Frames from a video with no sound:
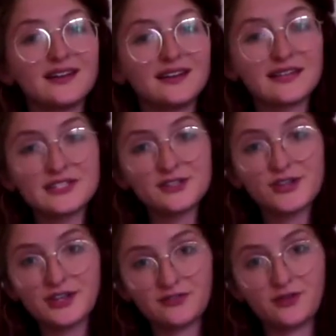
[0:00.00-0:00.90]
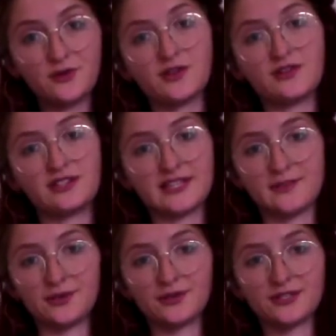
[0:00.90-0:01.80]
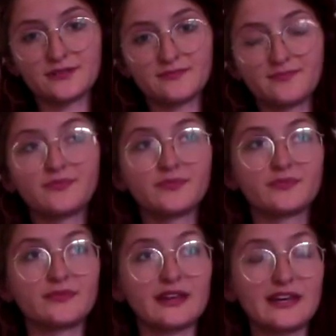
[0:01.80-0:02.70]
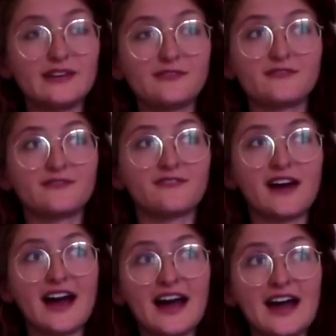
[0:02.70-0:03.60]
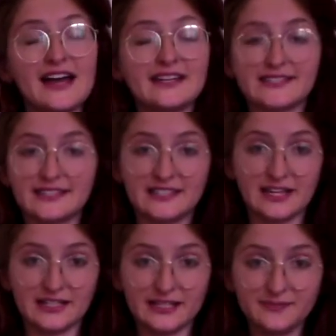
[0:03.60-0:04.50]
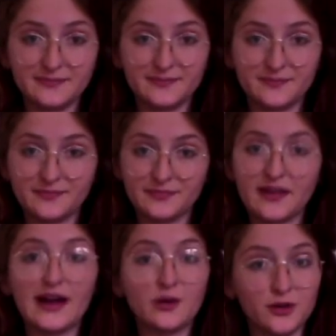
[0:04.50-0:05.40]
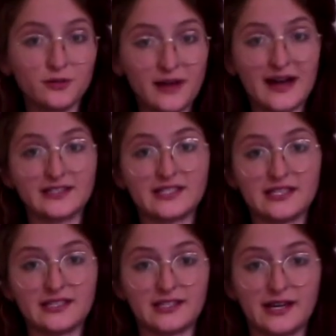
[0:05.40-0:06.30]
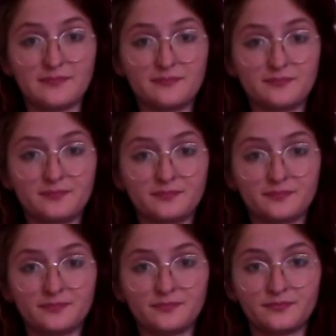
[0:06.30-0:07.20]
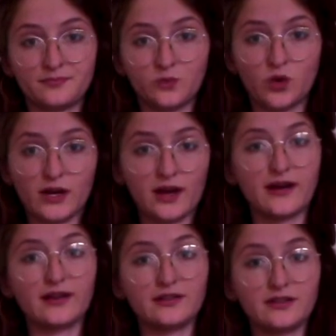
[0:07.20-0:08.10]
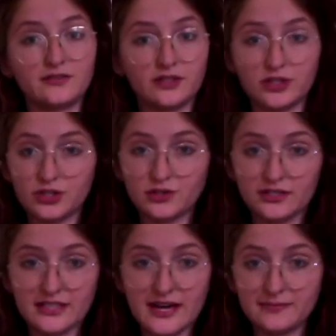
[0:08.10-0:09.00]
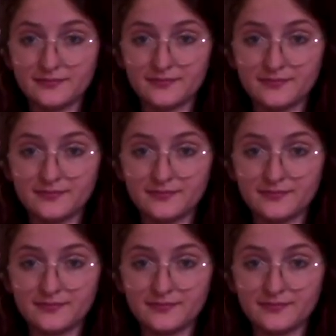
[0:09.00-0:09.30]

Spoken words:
Let's look at a few other examples. If I study, I will pass the exam. What kind of conditional is that?